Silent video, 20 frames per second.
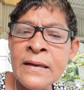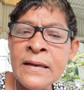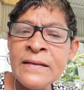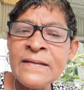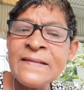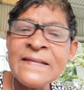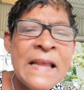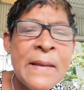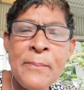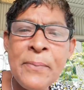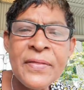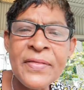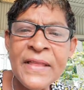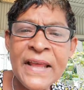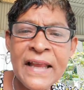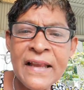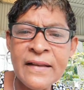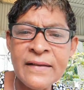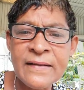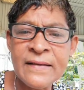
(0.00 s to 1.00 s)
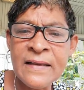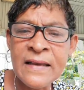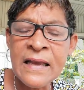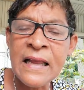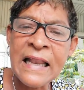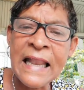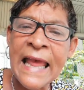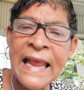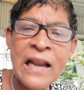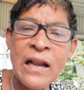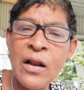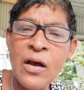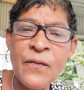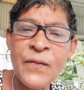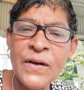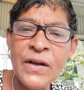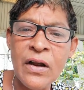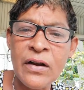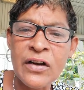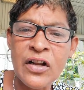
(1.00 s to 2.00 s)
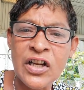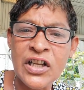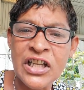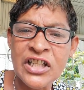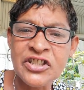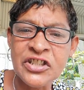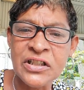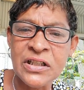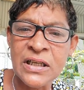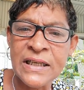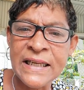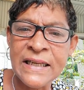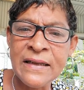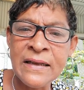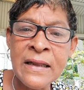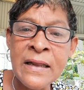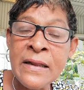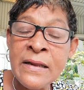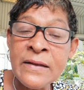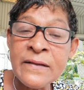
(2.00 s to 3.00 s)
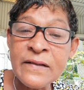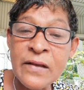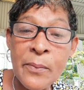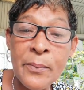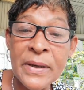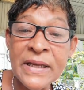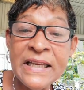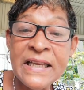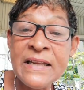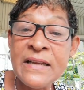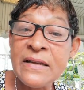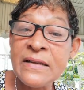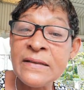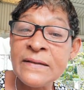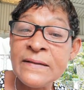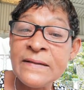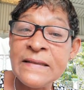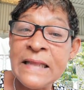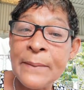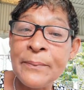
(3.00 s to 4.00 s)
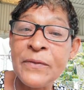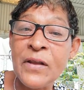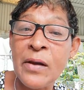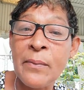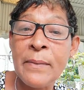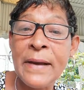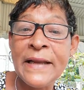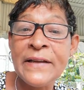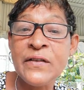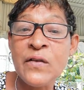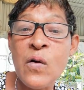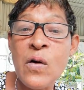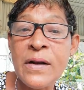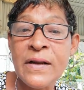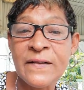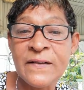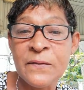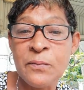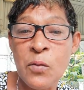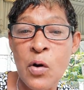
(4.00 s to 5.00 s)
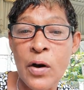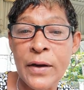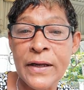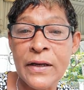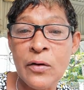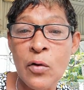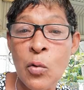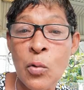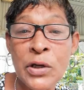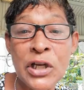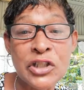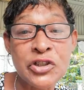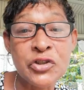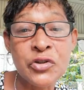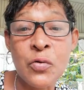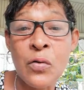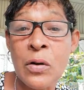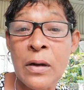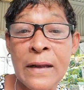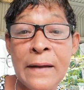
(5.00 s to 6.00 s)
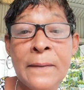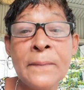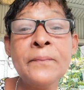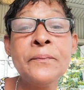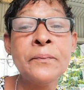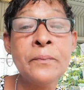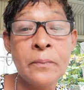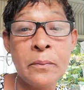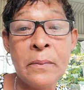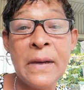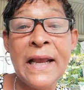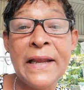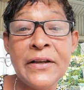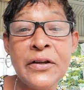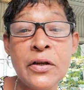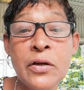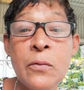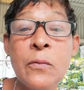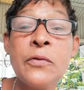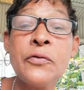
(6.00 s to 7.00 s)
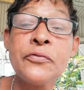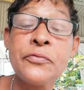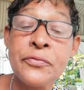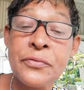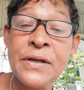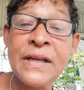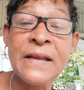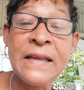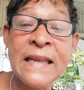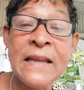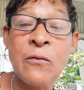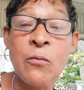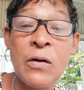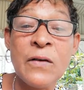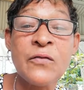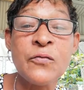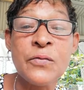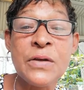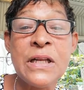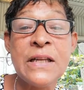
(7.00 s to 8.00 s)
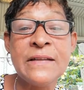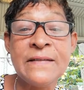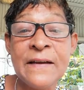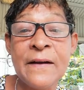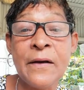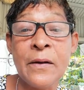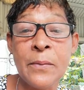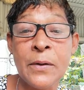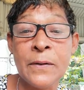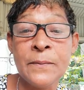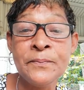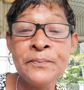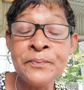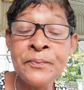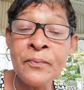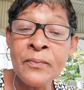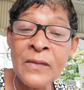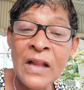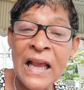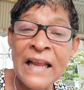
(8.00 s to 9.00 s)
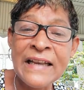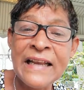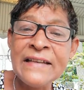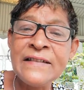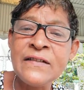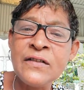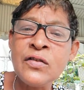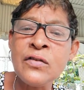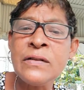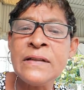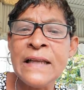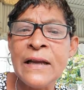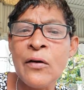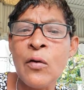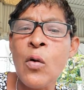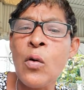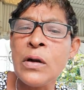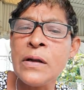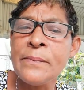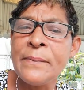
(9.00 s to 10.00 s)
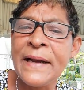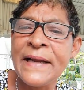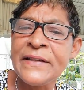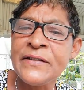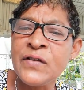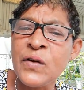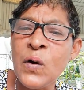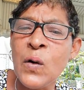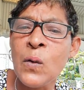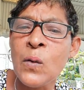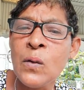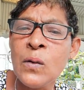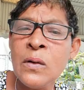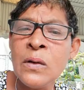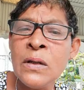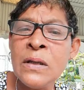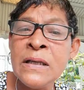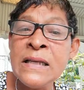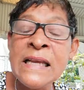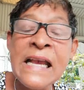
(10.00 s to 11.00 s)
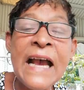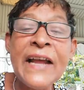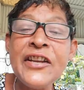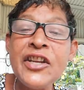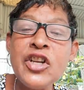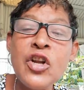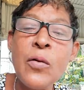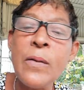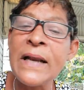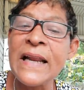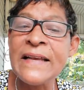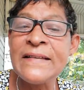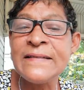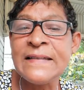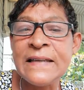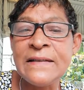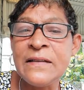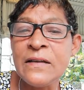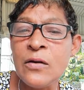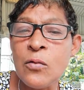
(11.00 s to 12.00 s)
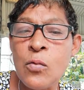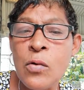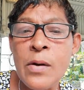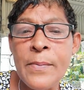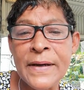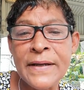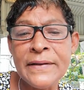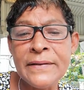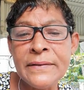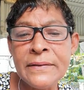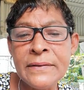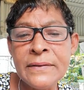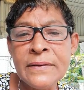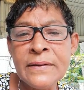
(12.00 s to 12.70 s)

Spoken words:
simple things, like loving unconditionally. Somebody stepped on my toe this morning with a stroller. Mind you, it was really terrible. And I stood there holding my toe, and you know what I said to the woman?